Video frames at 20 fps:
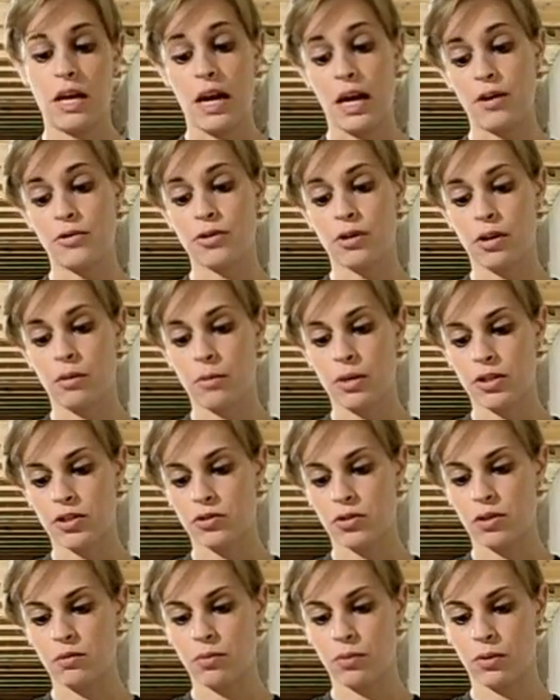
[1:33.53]
I use it on my
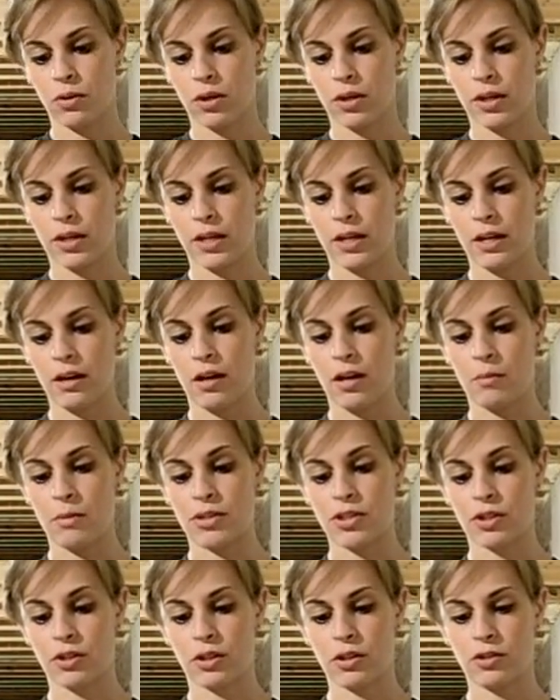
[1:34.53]
street board.
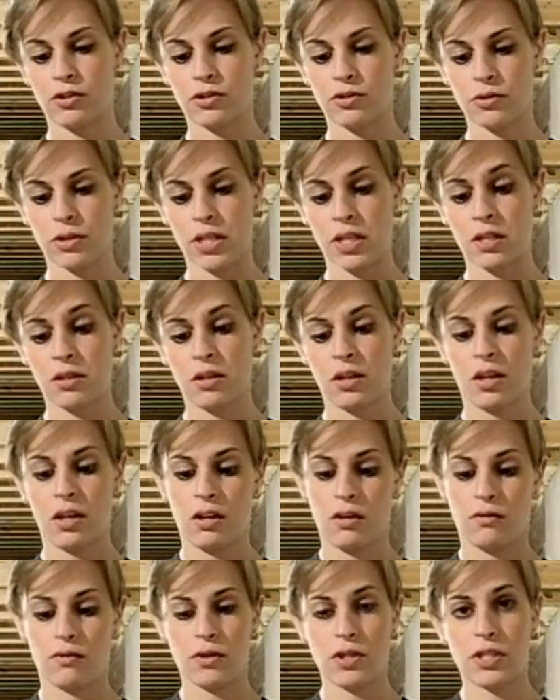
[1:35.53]
It's a good street
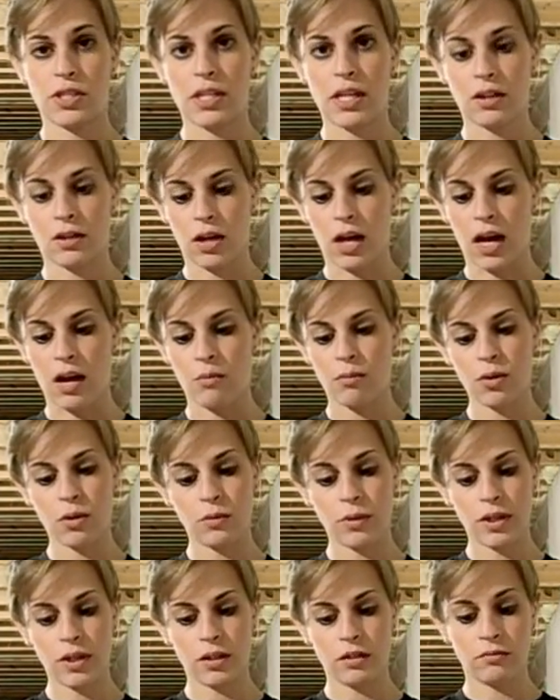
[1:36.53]
freestyle
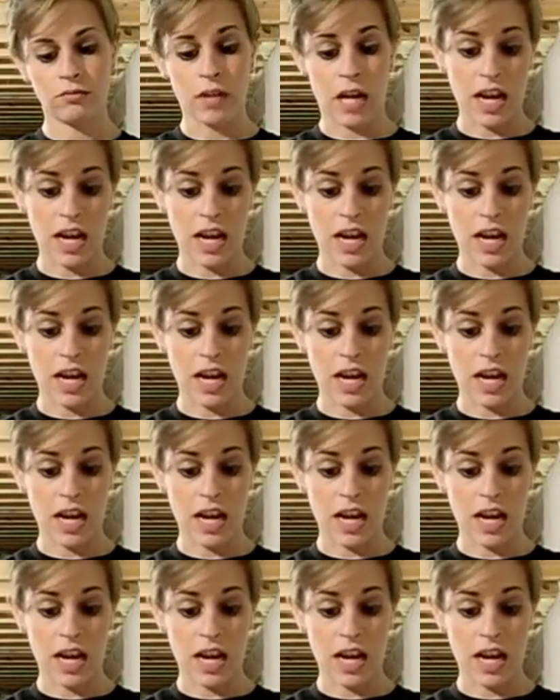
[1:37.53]
combo wheel.